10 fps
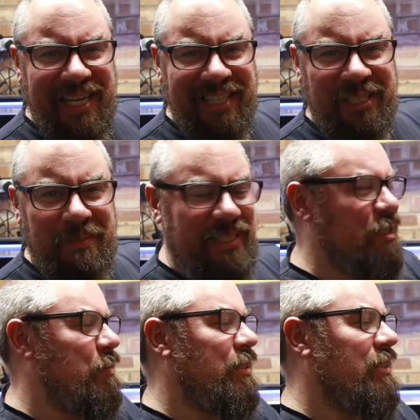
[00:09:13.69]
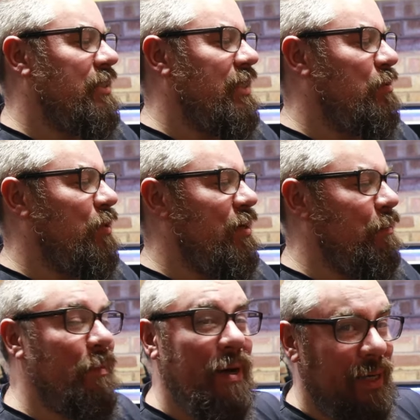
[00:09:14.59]
to get a little bit suspicious at this
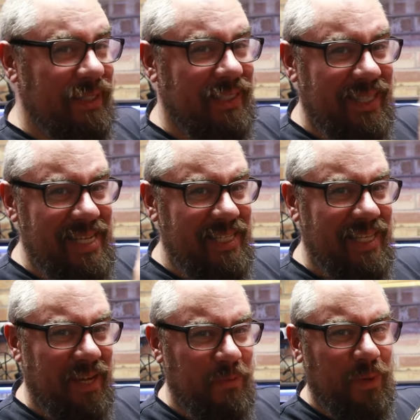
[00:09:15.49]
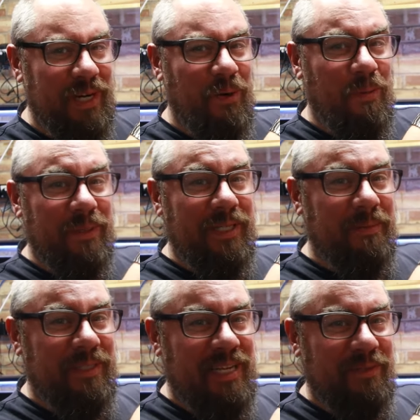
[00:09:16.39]
point, but this time when I opened it
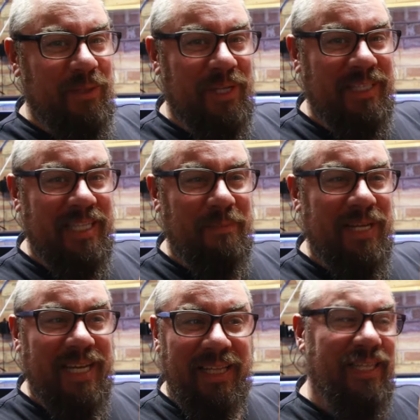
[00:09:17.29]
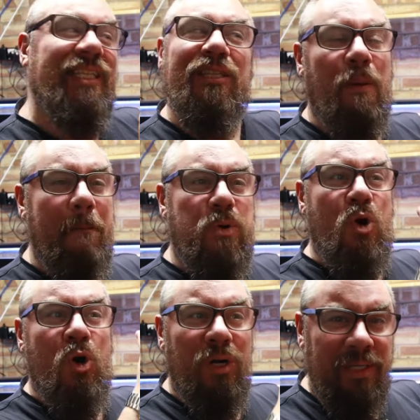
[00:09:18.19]
up to have a look, it did make a little
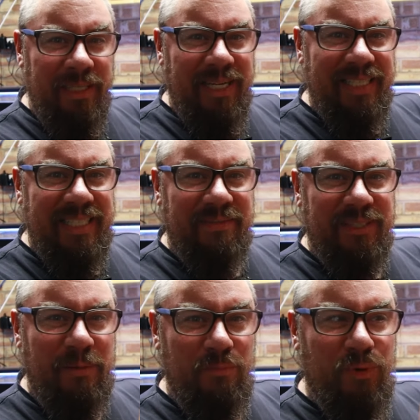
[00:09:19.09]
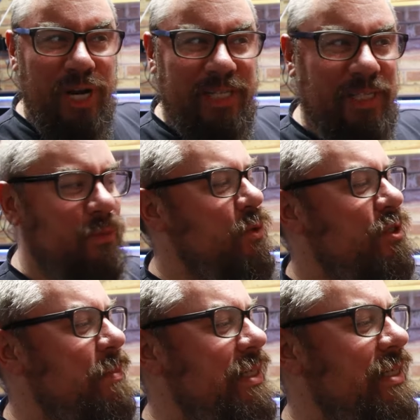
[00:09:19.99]
poof, as if some pressure
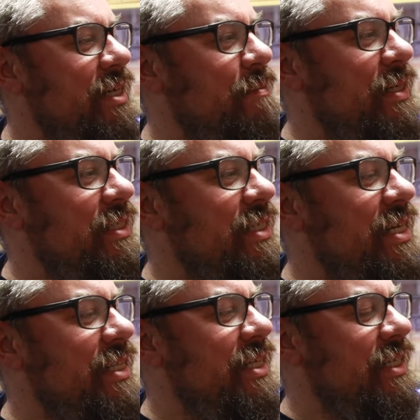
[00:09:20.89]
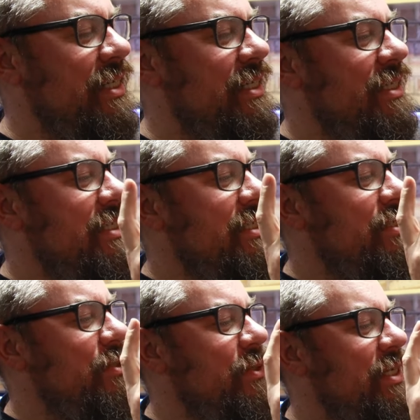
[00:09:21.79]
was building up inside there.
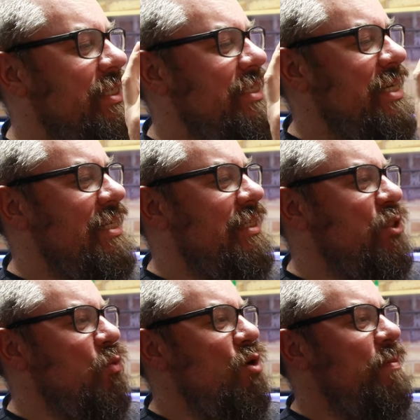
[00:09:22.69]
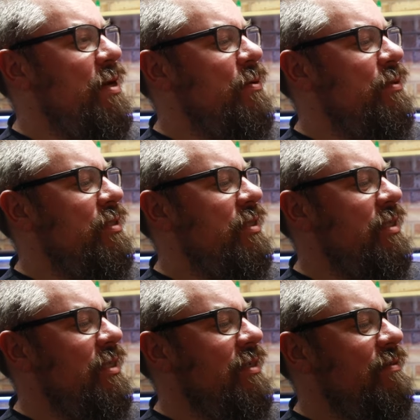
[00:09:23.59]
So I decided to swap out
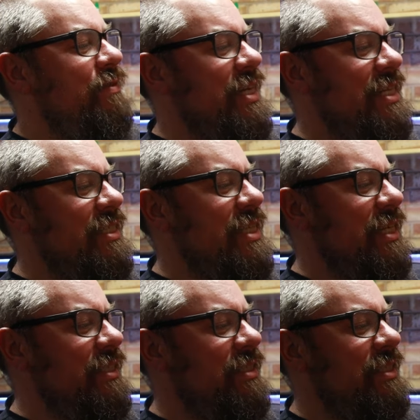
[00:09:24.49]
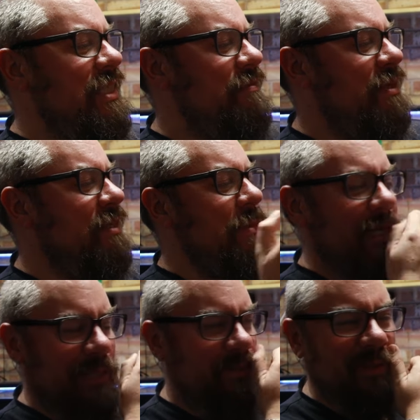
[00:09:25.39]
various things to see if I could
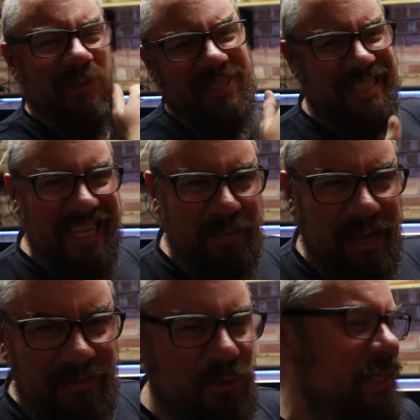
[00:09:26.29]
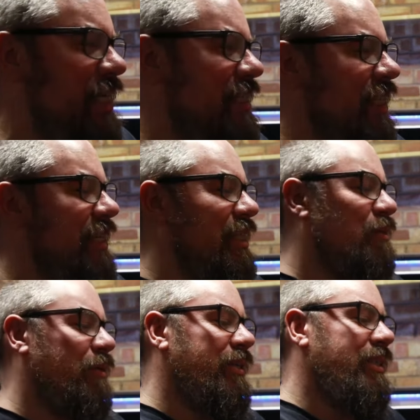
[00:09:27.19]
make a difference. So it's taken me a few days to get to
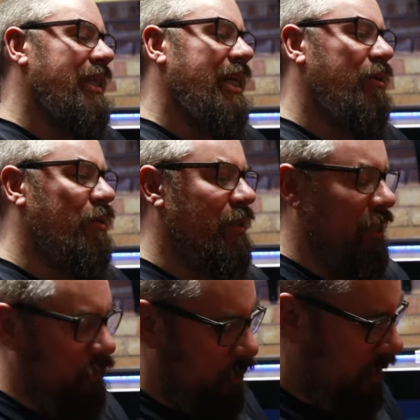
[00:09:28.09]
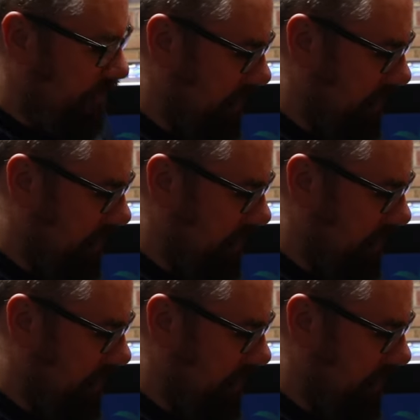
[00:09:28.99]
this point to diagnose it, and what